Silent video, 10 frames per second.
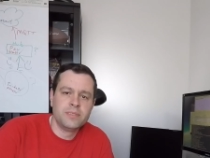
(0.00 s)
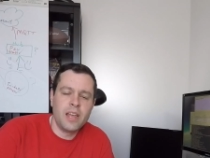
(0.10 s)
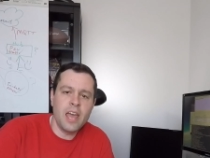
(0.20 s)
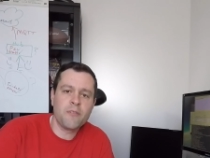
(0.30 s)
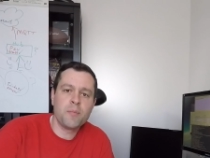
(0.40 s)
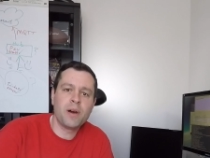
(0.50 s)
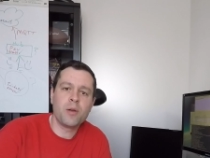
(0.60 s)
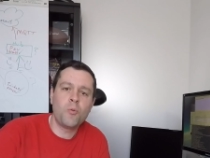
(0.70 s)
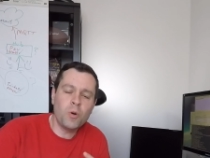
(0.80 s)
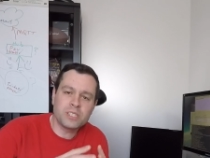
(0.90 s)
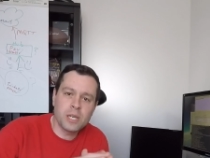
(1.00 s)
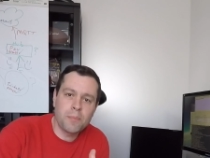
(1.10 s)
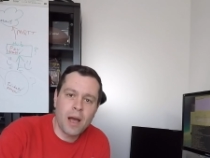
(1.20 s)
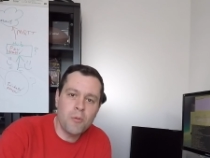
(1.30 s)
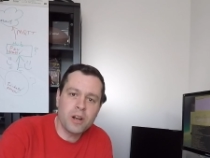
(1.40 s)
Hey everybody, what's
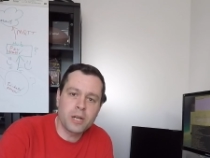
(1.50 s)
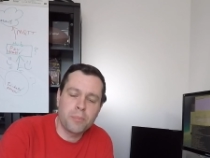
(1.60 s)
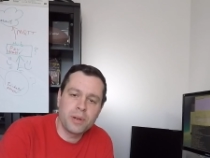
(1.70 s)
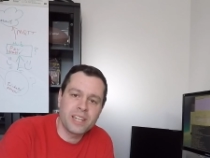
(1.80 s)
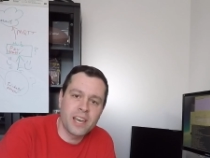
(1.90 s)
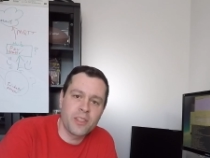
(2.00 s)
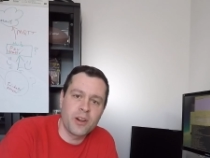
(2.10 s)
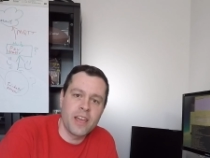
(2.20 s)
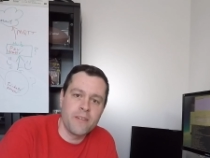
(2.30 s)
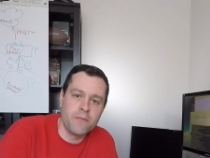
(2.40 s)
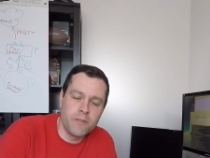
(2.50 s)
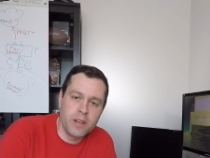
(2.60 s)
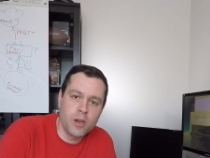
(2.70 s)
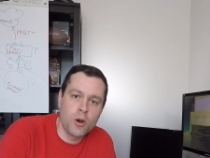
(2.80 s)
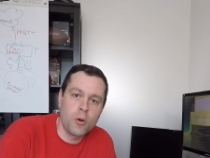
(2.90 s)
up? I wanted to put together a
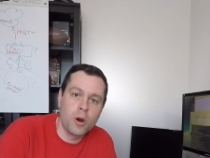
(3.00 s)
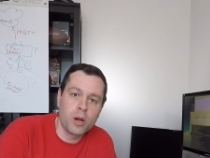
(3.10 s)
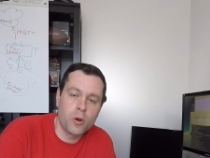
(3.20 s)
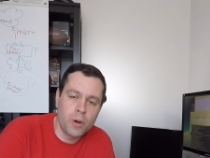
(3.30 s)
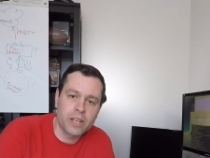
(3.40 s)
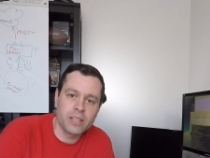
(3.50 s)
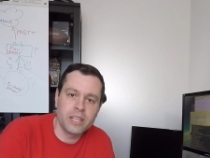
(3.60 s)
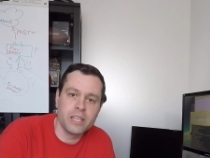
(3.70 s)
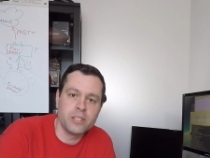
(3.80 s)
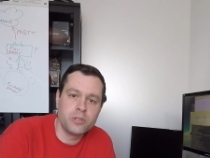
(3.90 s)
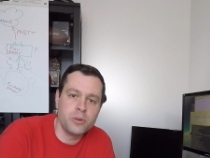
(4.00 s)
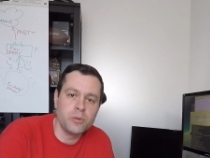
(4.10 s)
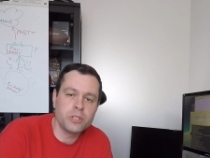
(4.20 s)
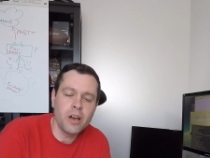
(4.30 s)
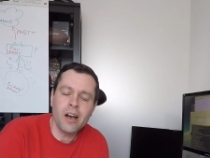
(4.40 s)
video quickly
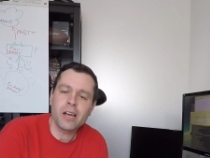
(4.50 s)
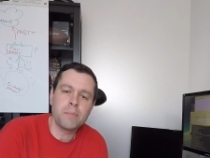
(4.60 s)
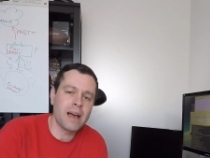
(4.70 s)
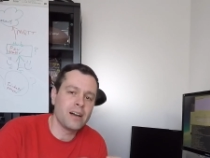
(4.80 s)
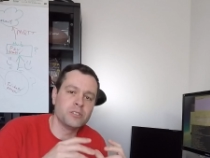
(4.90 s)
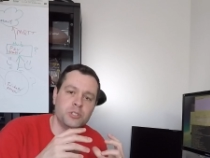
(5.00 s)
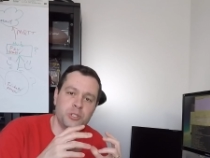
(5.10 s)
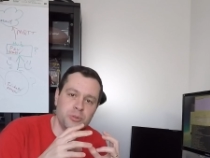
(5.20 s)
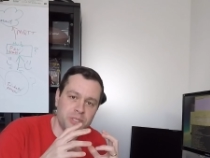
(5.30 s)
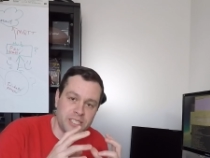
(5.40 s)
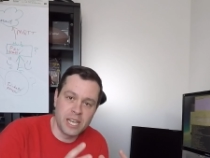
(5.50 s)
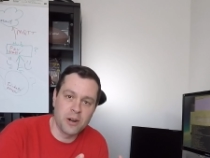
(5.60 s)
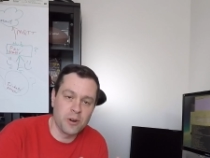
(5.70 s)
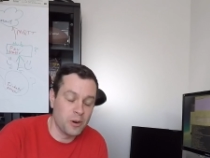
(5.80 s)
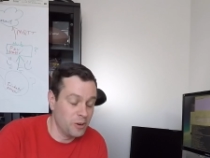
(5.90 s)
to talk about
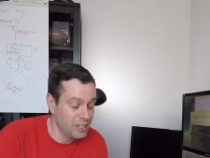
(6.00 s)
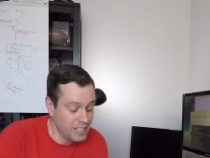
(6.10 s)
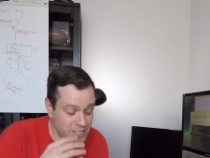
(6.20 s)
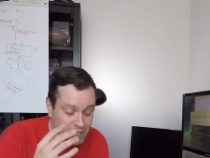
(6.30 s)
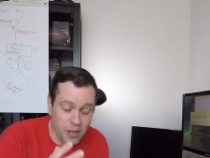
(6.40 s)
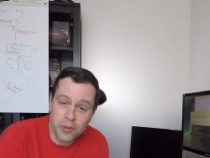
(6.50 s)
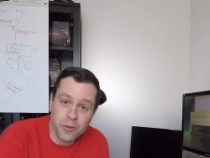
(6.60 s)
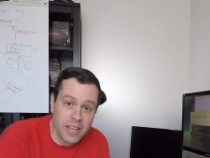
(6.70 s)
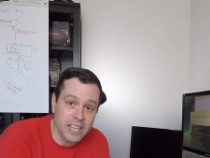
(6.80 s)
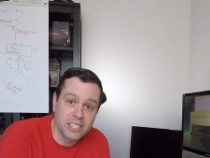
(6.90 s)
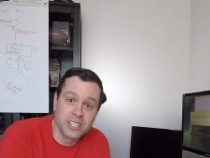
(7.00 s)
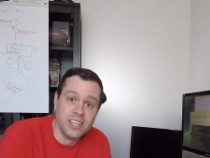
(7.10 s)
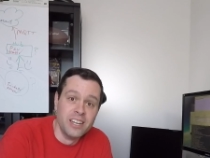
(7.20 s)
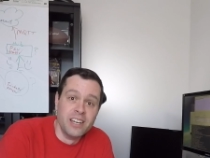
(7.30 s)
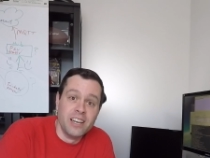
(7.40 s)
Juicero. It's all the rage.
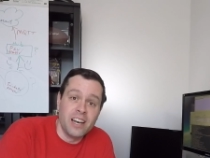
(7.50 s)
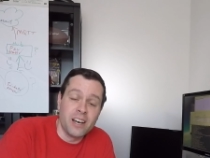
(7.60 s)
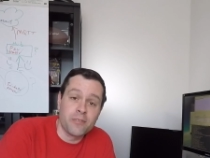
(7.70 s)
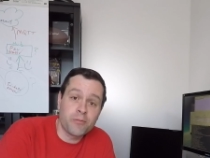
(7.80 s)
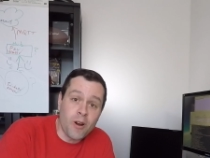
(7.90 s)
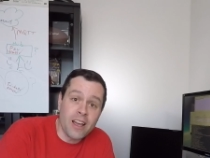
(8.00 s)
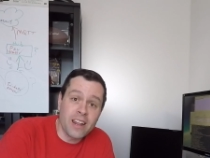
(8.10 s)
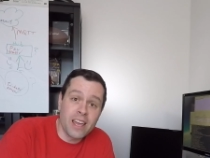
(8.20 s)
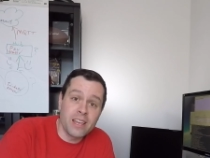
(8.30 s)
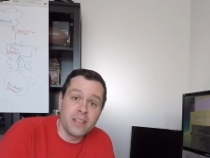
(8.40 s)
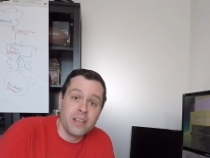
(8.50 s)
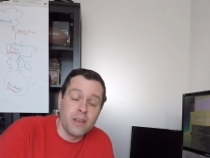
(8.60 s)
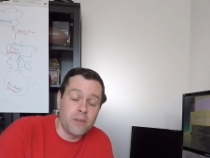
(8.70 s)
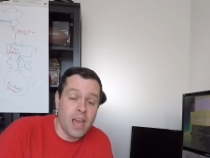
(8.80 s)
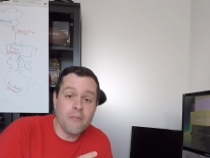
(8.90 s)
Uh, Friday,
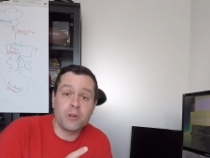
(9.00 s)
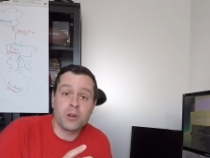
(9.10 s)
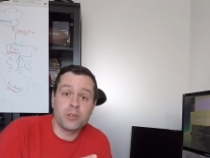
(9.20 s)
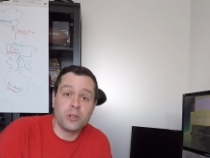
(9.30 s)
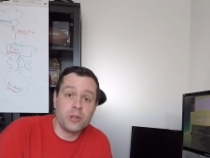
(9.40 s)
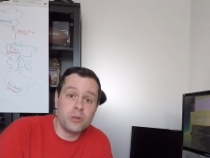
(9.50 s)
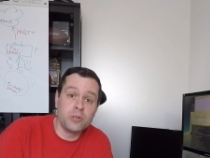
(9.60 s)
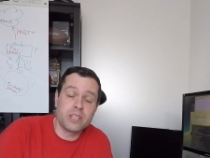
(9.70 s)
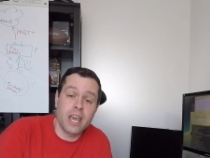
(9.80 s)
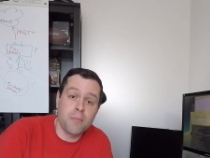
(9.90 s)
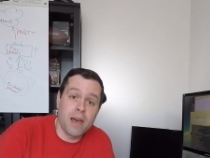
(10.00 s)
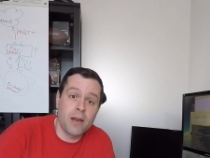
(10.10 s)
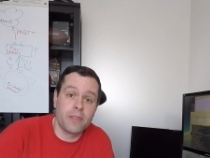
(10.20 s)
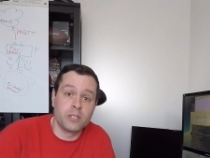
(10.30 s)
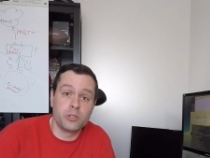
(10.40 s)
if you haven't heard, the news came
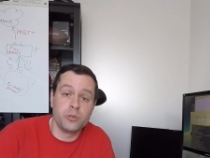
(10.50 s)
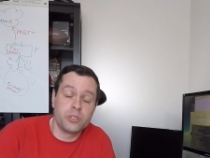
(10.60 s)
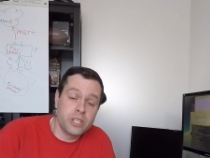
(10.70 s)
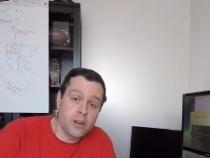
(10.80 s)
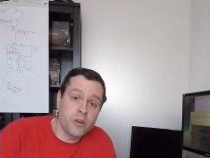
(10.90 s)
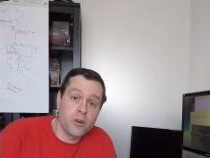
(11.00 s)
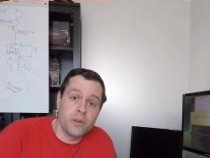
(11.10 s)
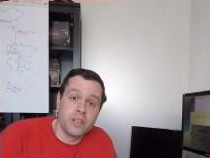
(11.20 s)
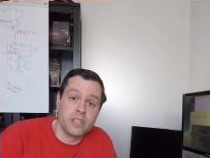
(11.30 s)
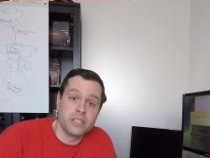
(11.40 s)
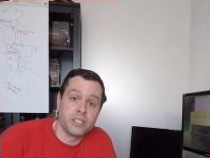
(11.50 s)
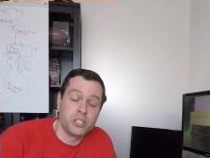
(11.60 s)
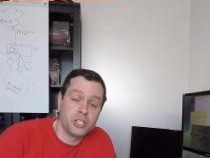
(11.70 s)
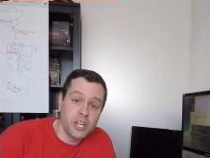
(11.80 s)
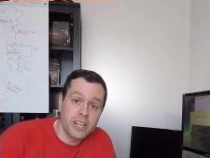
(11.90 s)
out that Juicero is
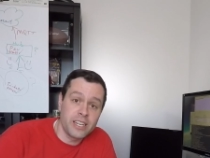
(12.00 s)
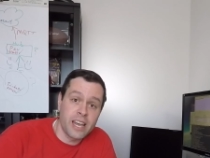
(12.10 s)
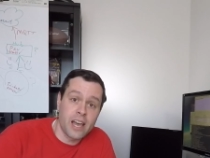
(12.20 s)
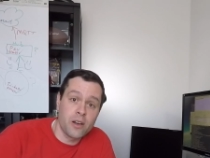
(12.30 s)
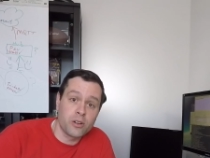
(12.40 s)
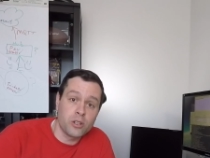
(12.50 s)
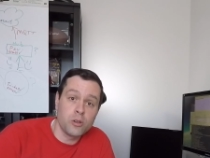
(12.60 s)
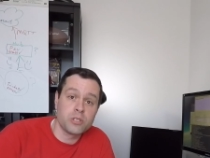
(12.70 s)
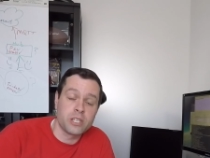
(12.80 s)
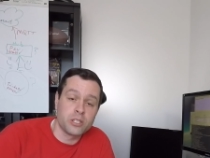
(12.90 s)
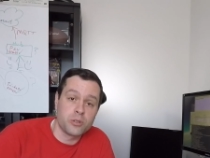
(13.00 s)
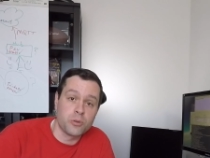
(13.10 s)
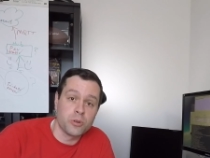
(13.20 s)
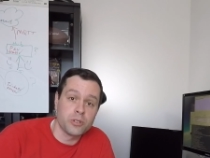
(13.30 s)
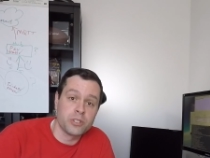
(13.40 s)
shutting down, closing its
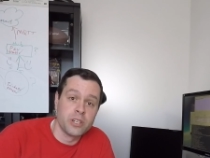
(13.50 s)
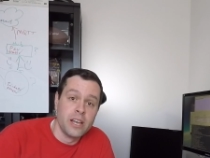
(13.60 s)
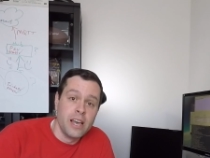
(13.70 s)
doors.